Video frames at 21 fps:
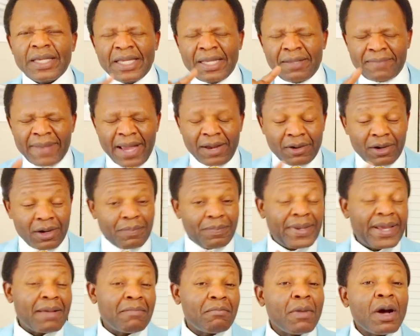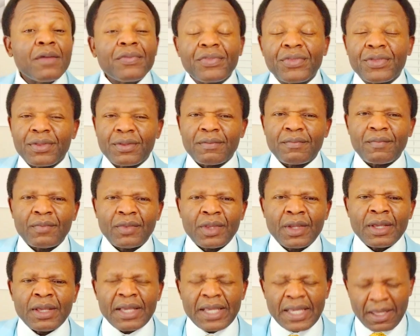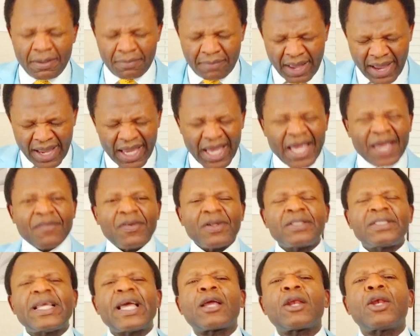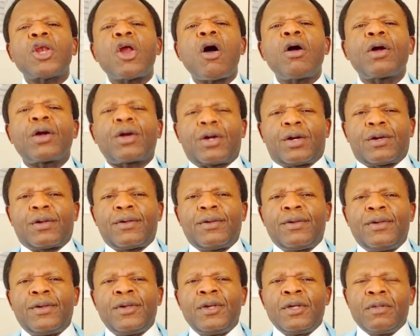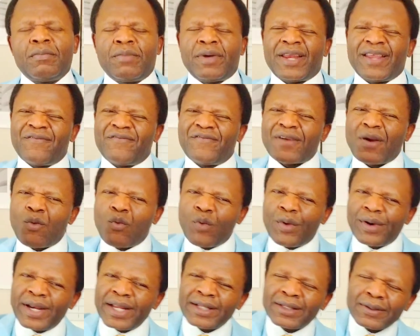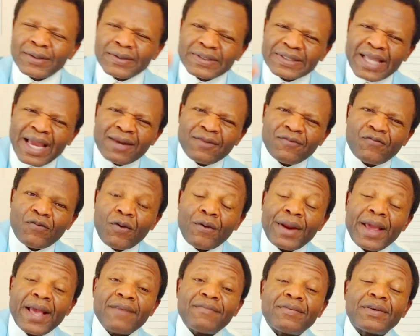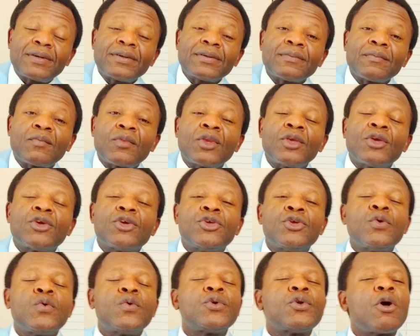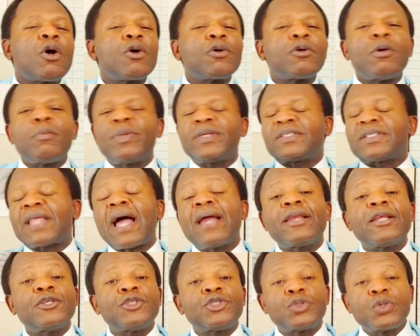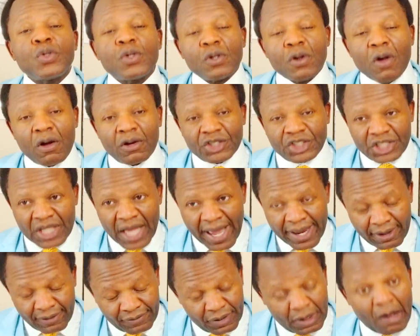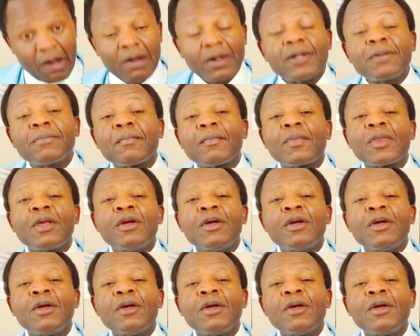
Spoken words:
It might not be a month. It might even take longer. But if you're willing to stand forever, you are not going to be standing too long, child of God.